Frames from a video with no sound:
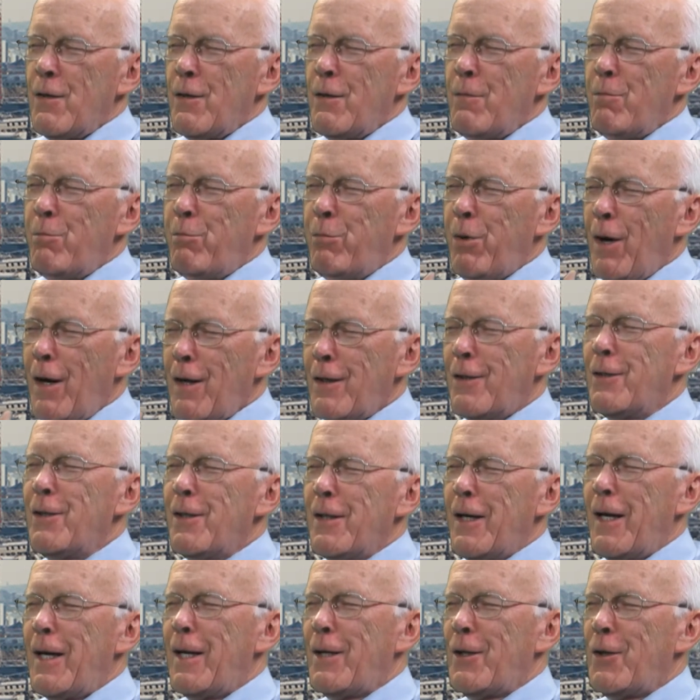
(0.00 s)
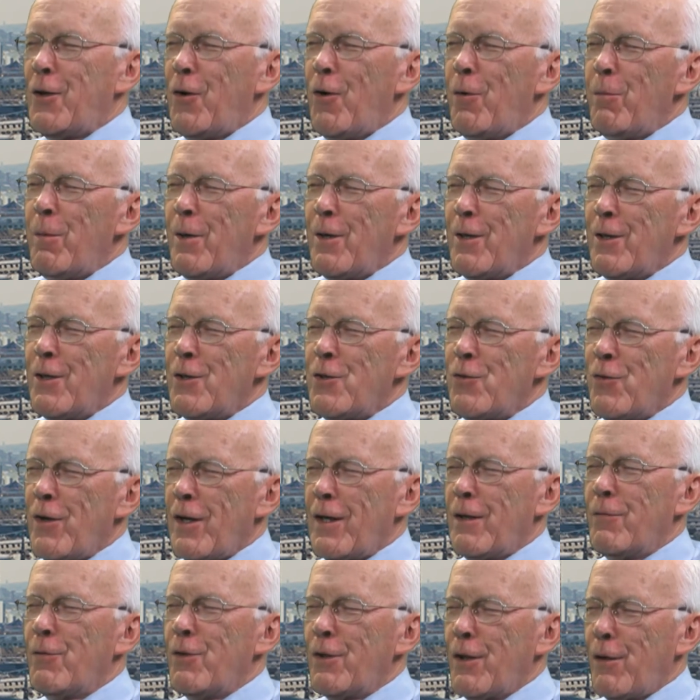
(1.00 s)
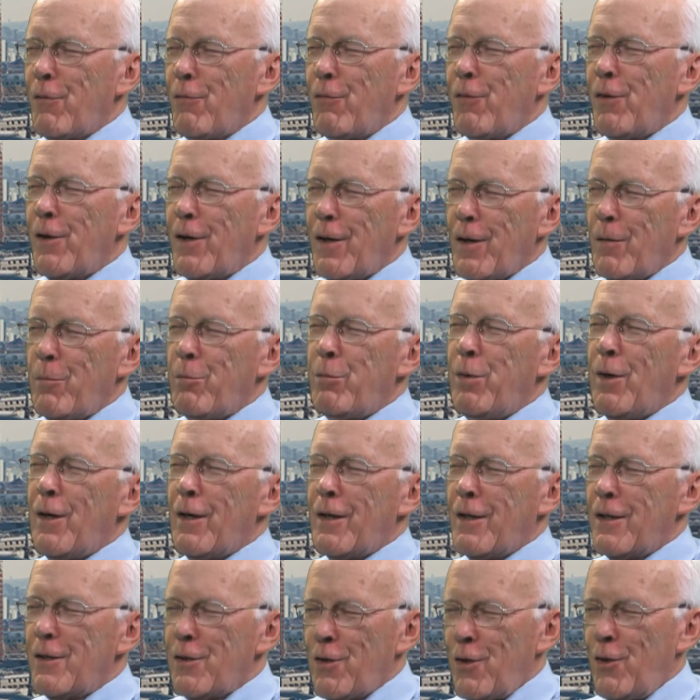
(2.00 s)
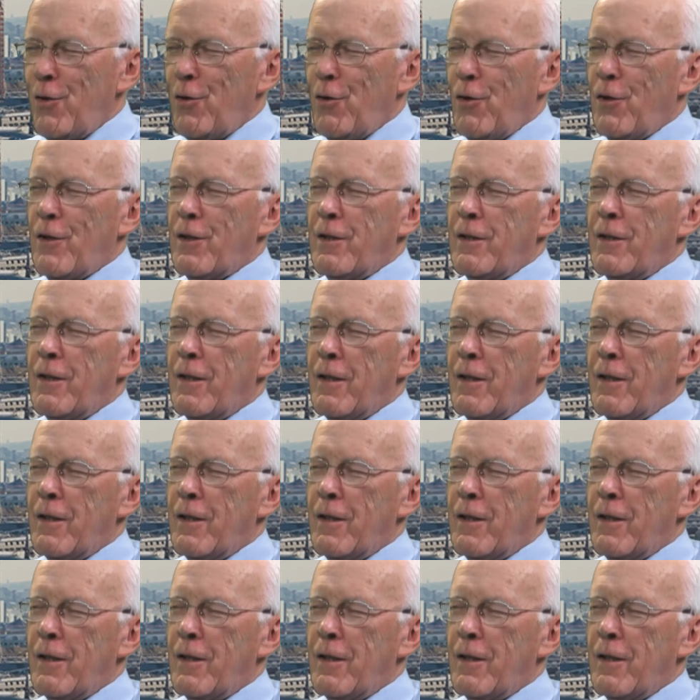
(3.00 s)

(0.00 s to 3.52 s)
part of that comment is relevant and fair, part is not.